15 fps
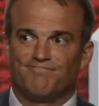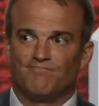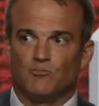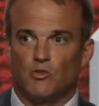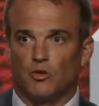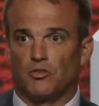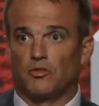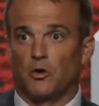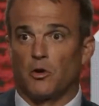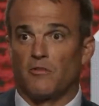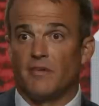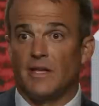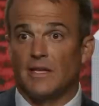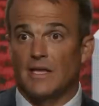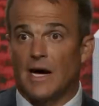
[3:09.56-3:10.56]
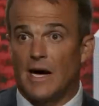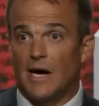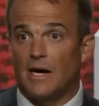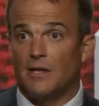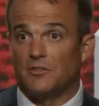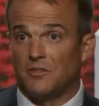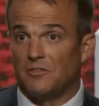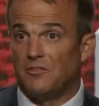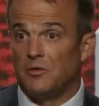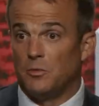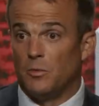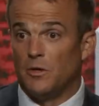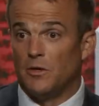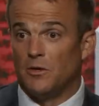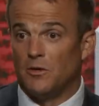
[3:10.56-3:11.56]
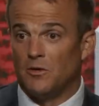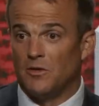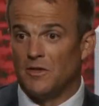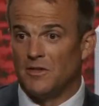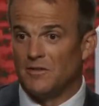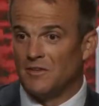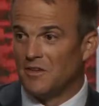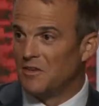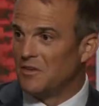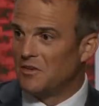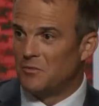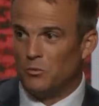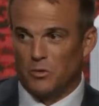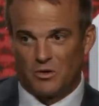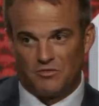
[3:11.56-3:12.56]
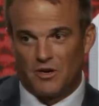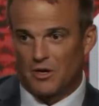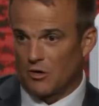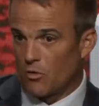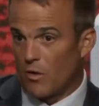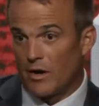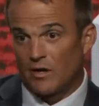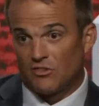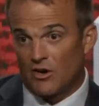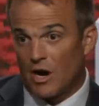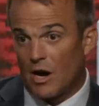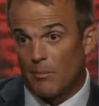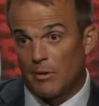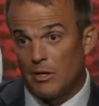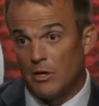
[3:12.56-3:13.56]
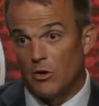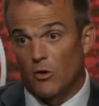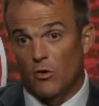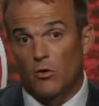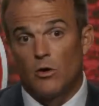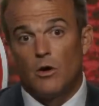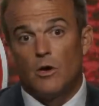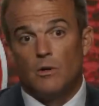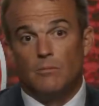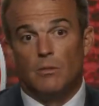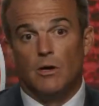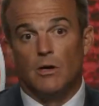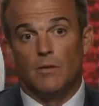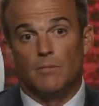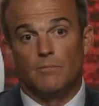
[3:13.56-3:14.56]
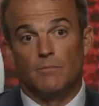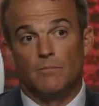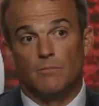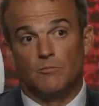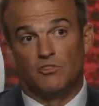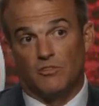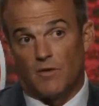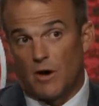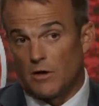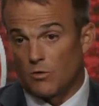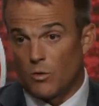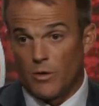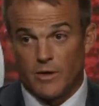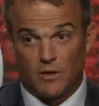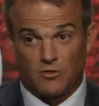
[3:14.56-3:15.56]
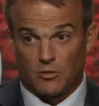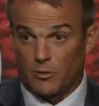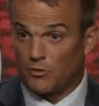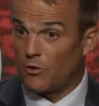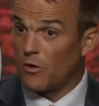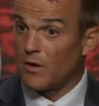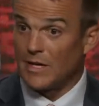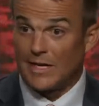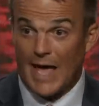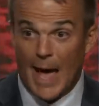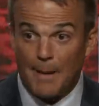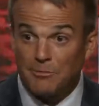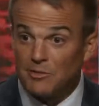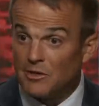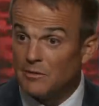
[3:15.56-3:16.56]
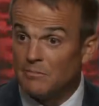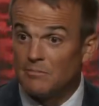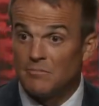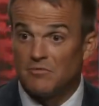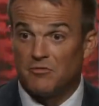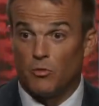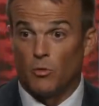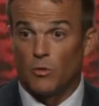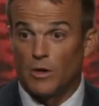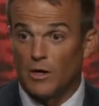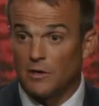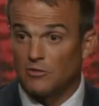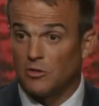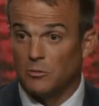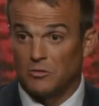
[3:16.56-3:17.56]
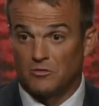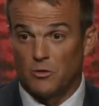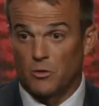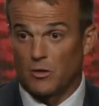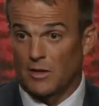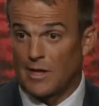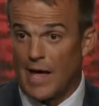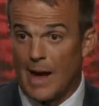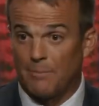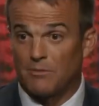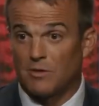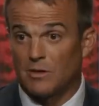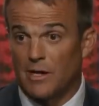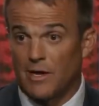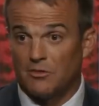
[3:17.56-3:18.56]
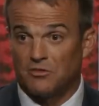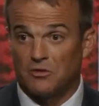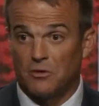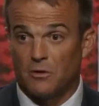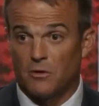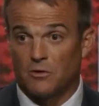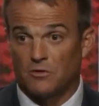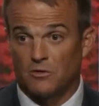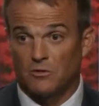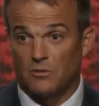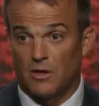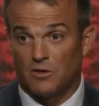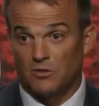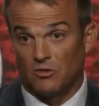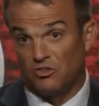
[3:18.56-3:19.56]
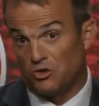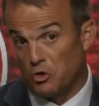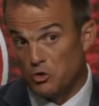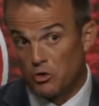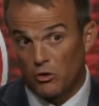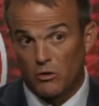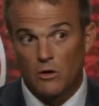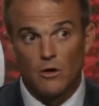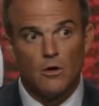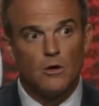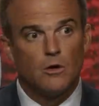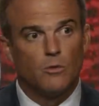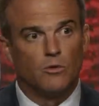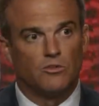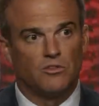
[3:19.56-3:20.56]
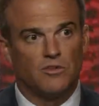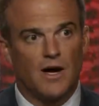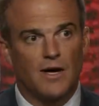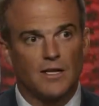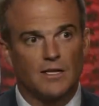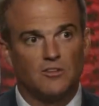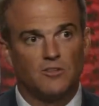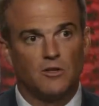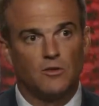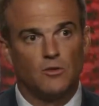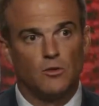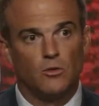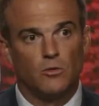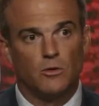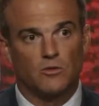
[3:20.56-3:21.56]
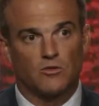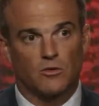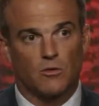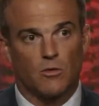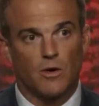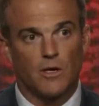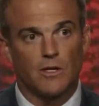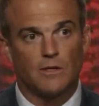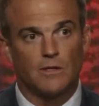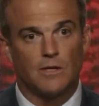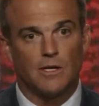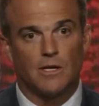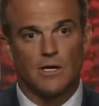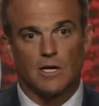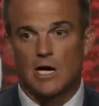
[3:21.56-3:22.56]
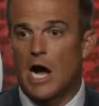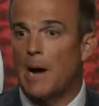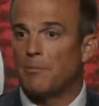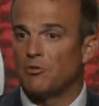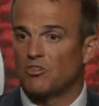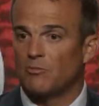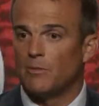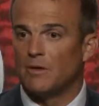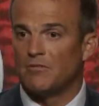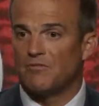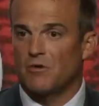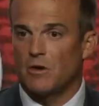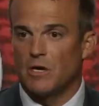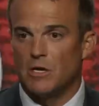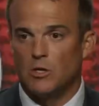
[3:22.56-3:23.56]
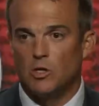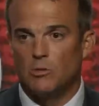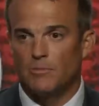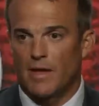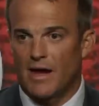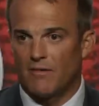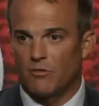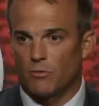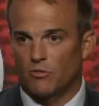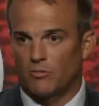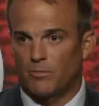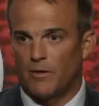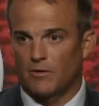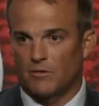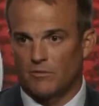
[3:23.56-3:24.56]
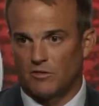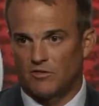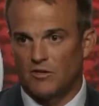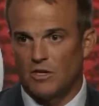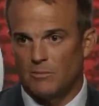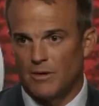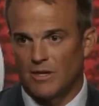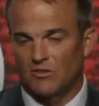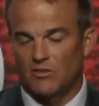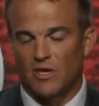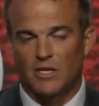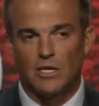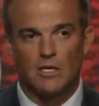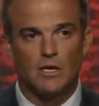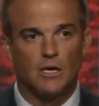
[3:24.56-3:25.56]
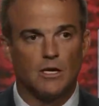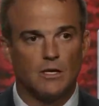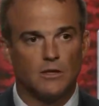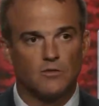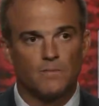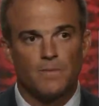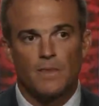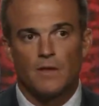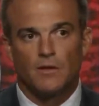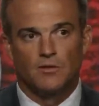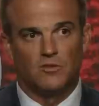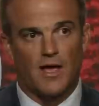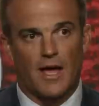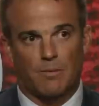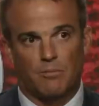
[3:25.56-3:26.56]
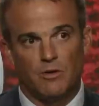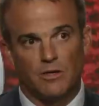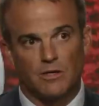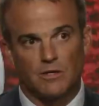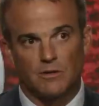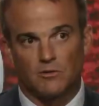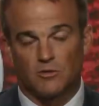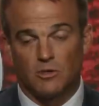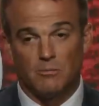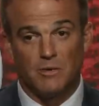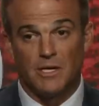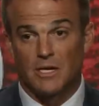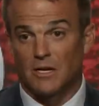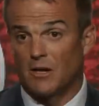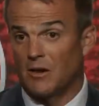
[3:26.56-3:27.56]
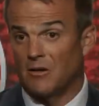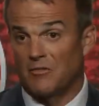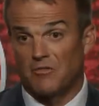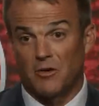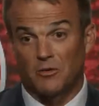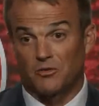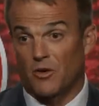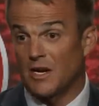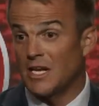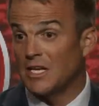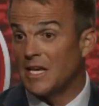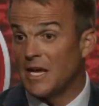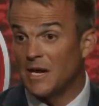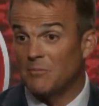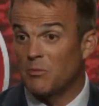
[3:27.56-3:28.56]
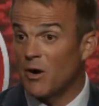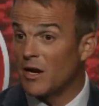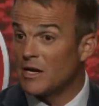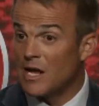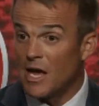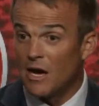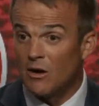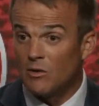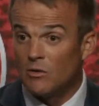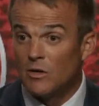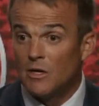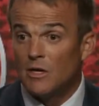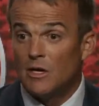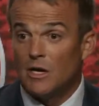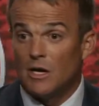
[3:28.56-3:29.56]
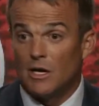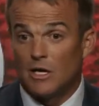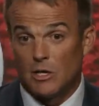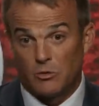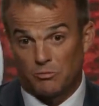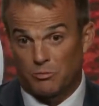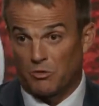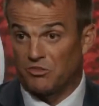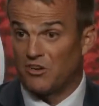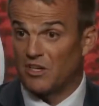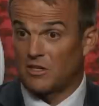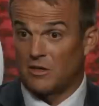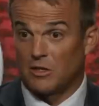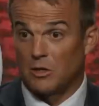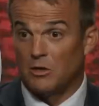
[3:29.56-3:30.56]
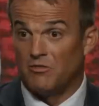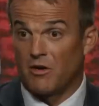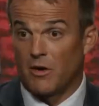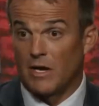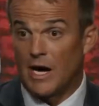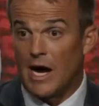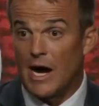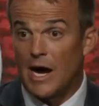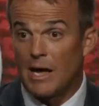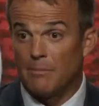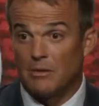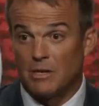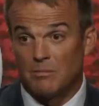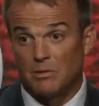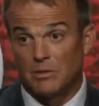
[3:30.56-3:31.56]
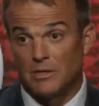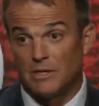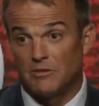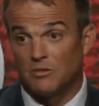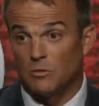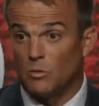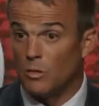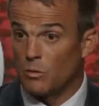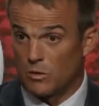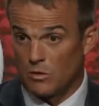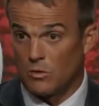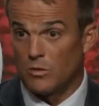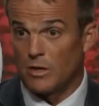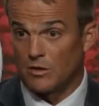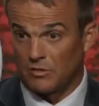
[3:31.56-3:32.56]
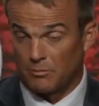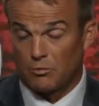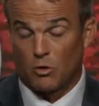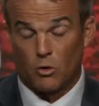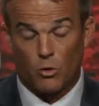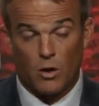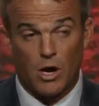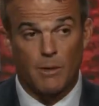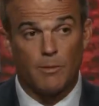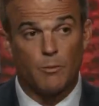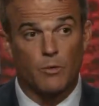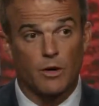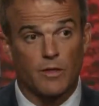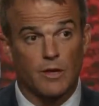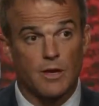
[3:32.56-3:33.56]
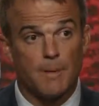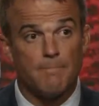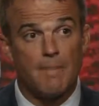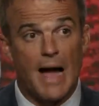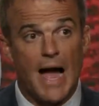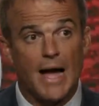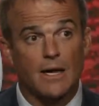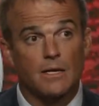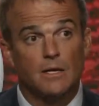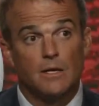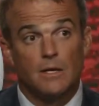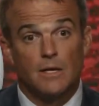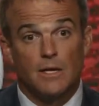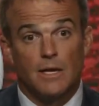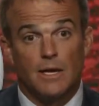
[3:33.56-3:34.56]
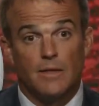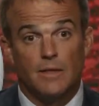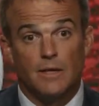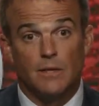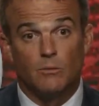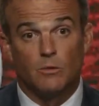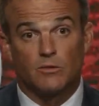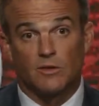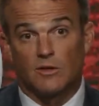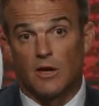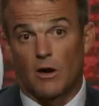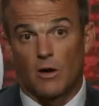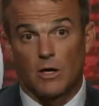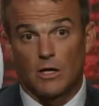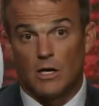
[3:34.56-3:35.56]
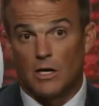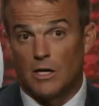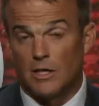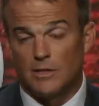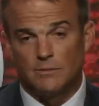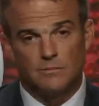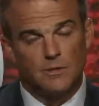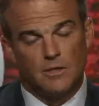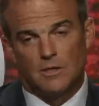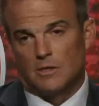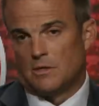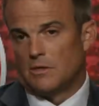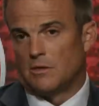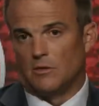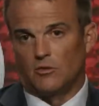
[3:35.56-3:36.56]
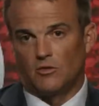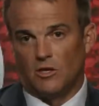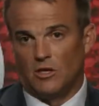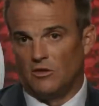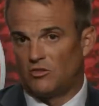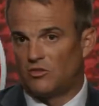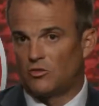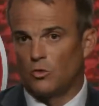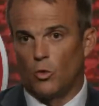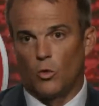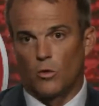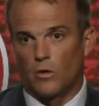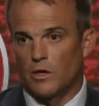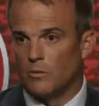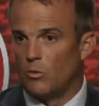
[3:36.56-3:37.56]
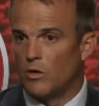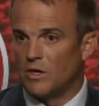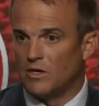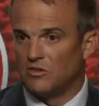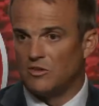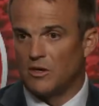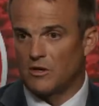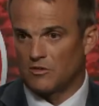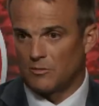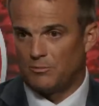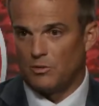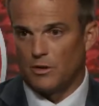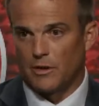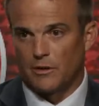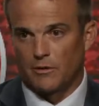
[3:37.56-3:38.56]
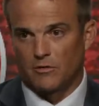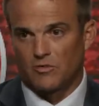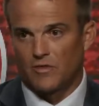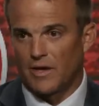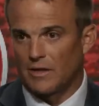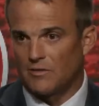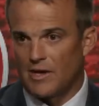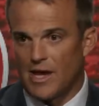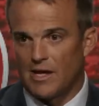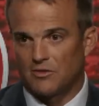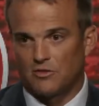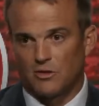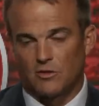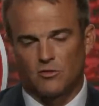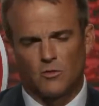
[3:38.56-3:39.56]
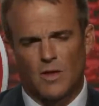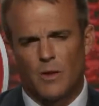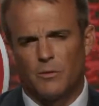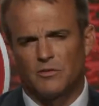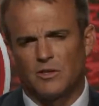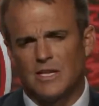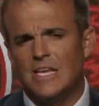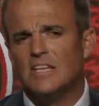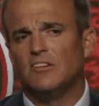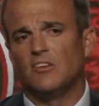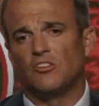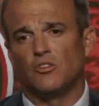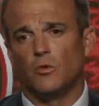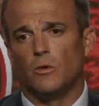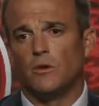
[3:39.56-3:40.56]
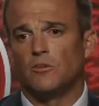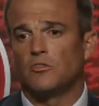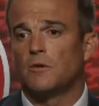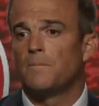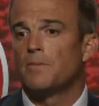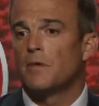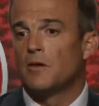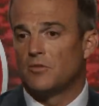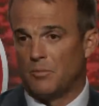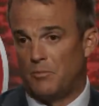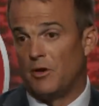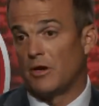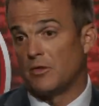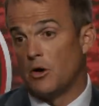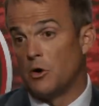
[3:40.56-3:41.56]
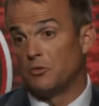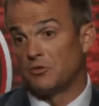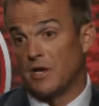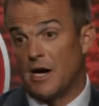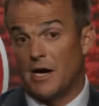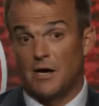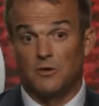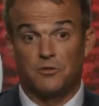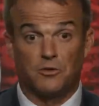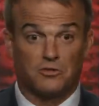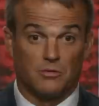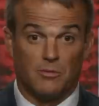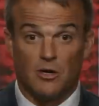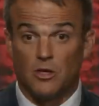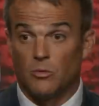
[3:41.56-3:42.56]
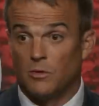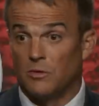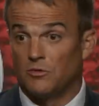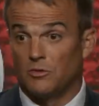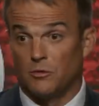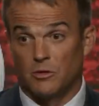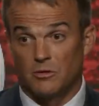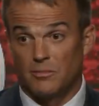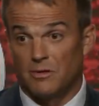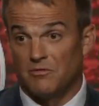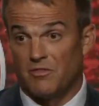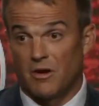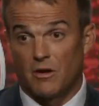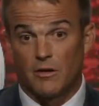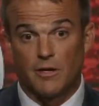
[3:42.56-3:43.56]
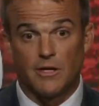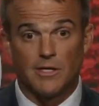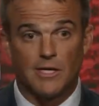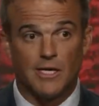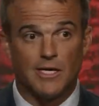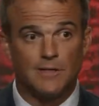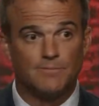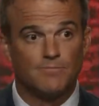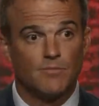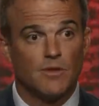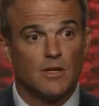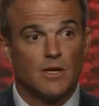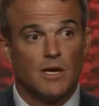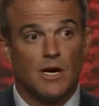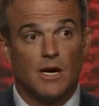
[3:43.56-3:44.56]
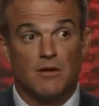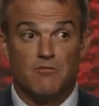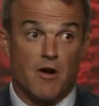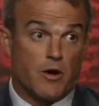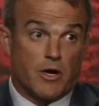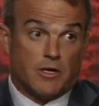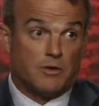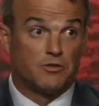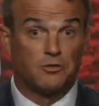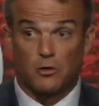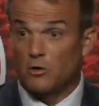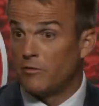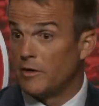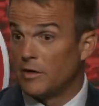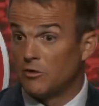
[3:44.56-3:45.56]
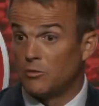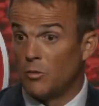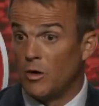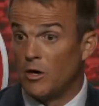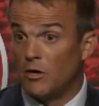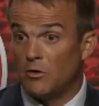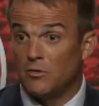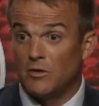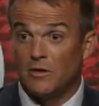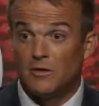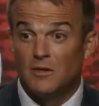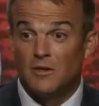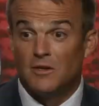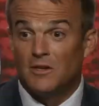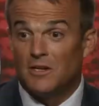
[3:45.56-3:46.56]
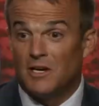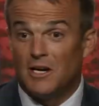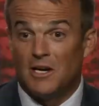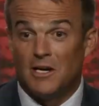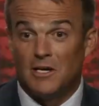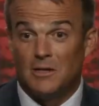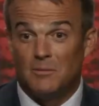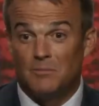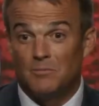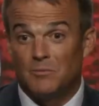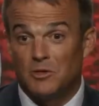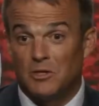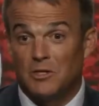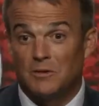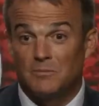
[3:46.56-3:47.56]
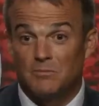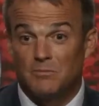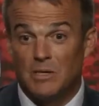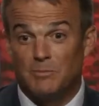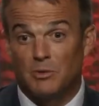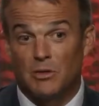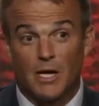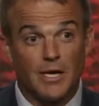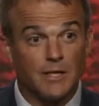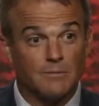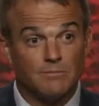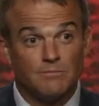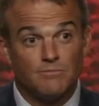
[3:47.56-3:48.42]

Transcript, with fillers: deserving guys, if you will, that would have done a great job here, but Jovaughn Gwyn is a returning captain for us. He was voted a captain last year as a, as a junior, which is not easy to do and is a great uh, accomplishment for him to have the respect of his teammates like he does. Zacch Pickens could be in an NFL training camp right now. Uh, he was projected to go very high, but he believes in what we're doing as a program and wanted to come back. And then with Dakereon, this, his story and what he's done as a player is fantastic. So that was an easy choice to pick those guys. There's some other ones that would have been very, uh, uh, very deserving as well. That um, you know, people like